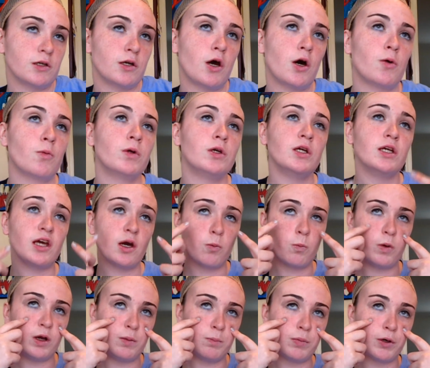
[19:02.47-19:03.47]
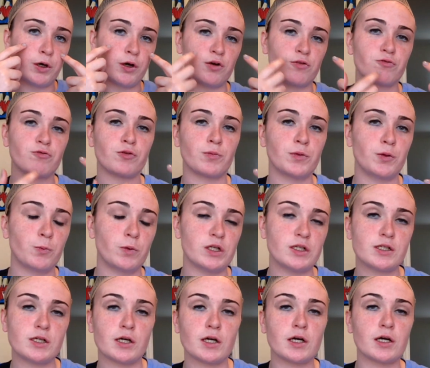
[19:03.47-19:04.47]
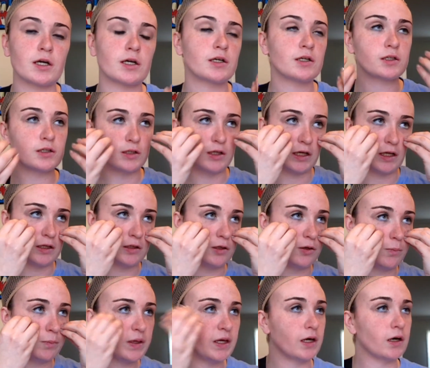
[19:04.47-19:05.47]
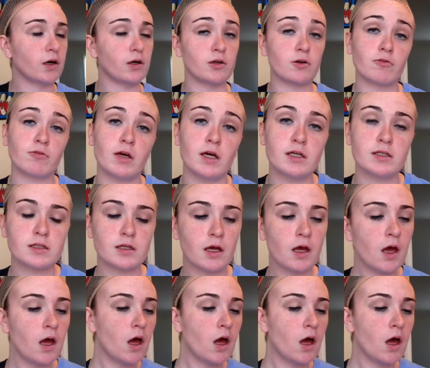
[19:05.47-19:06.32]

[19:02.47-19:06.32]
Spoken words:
You know, when you get windburn from the winter, you get a little pink on your face.